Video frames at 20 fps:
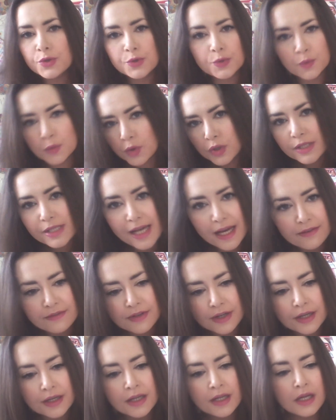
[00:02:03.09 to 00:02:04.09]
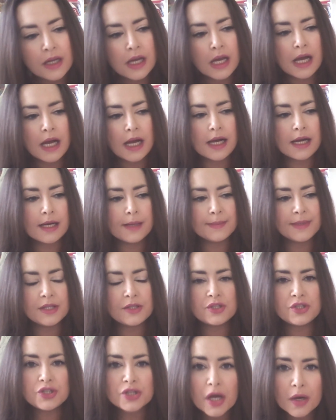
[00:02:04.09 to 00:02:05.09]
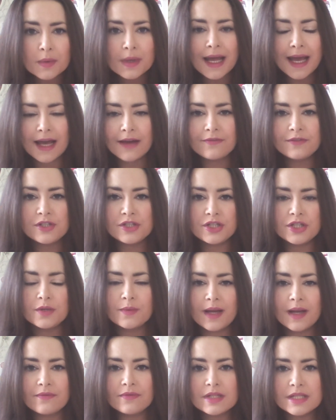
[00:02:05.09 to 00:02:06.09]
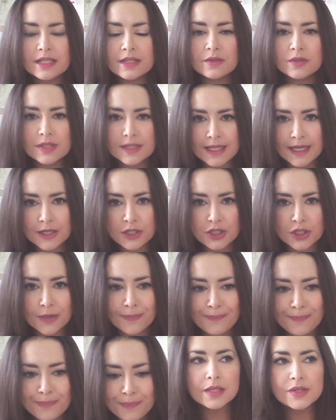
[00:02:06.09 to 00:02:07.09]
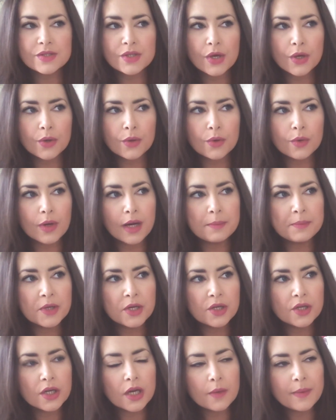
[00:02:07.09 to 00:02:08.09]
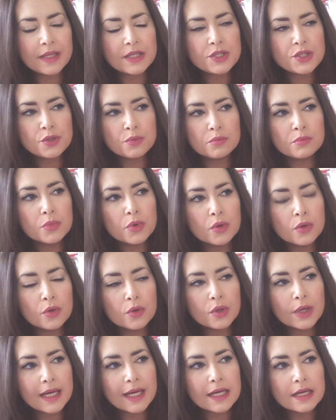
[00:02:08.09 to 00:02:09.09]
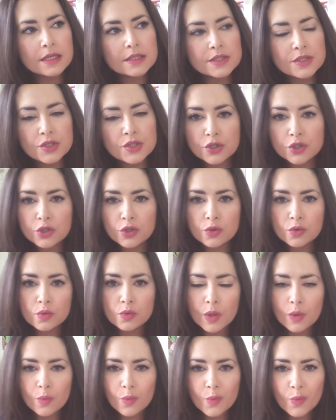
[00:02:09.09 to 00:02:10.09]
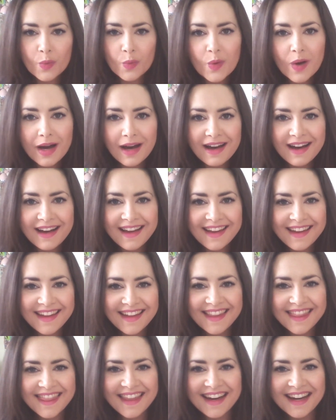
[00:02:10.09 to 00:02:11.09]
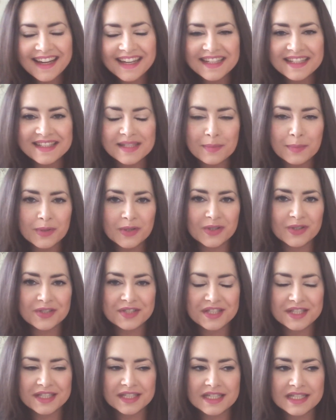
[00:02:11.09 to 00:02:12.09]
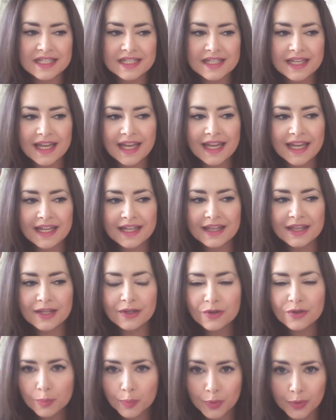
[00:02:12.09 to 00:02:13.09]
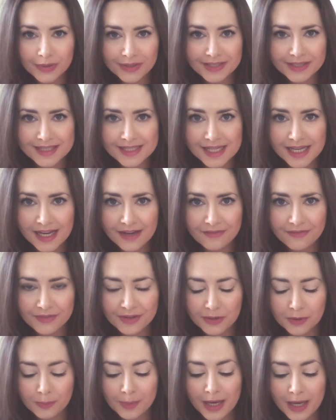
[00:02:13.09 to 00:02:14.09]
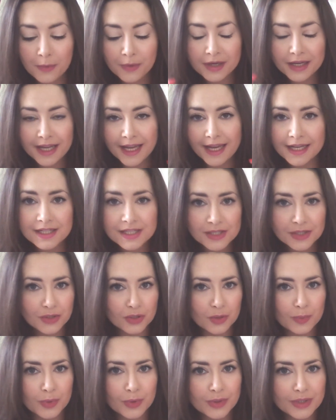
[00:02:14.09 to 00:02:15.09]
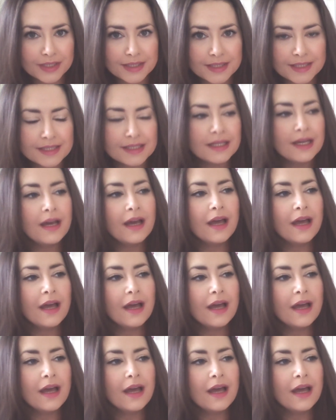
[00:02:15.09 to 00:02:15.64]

or whatever. You don't have to do every single section. So I'm going to go into more as to why that is important in the other points, I feel, but I want to get into the other points